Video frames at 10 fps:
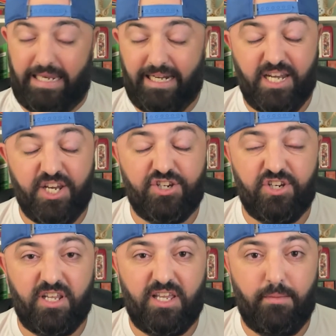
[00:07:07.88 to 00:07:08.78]
addition
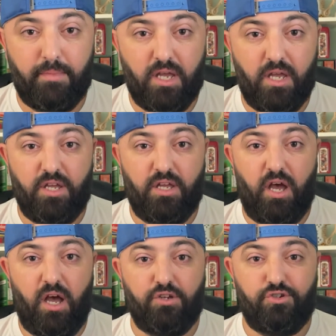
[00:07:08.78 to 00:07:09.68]
to him,
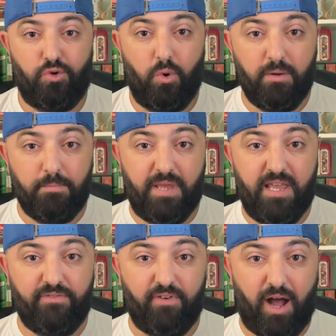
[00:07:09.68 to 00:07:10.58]
Jordan
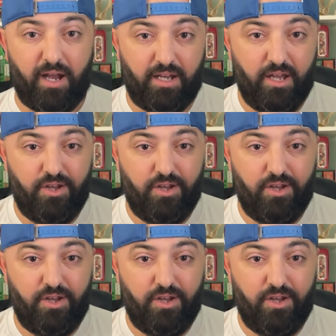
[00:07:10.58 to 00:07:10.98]
Pefok.